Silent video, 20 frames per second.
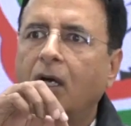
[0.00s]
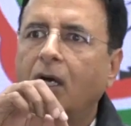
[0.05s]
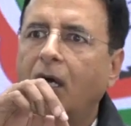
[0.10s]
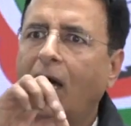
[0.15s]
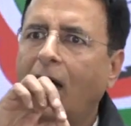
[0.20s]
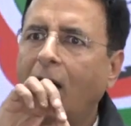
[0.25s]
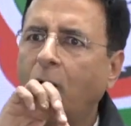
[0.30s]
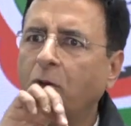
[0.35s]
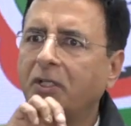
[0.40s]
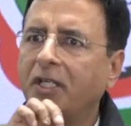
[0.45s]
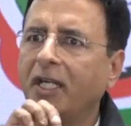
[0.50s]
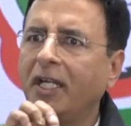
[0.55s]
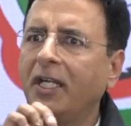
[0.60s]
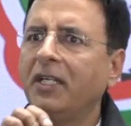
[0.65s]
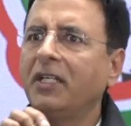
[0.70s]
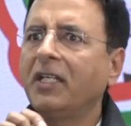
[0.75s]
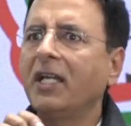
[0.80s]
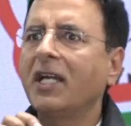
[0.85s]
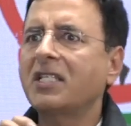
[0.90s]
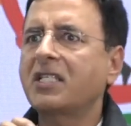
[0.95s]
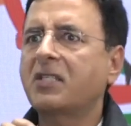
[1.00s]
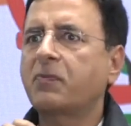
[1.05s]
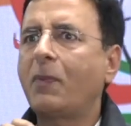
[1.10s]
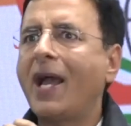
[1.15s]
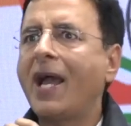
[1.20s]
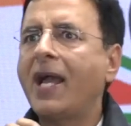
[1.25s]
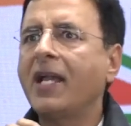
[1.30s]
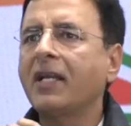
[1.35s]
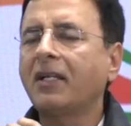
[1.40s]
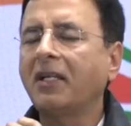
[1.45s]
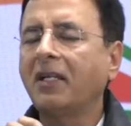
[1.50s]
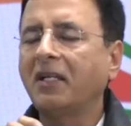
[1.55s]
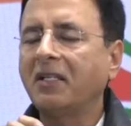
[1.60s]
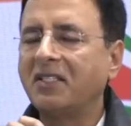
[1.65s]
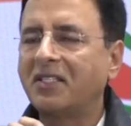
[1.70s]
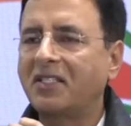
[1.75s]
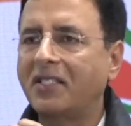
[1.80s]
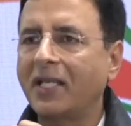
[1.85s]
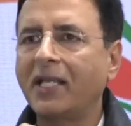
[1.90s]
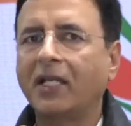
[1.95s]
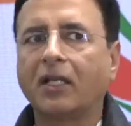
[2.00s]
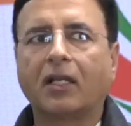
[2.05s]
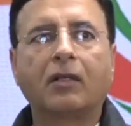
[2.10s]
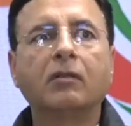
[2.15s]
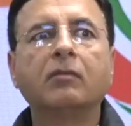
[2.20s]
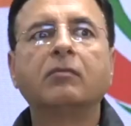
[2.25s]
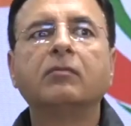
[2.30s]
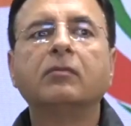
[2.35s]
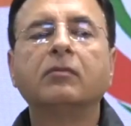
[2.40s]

How did Yes Bank sink?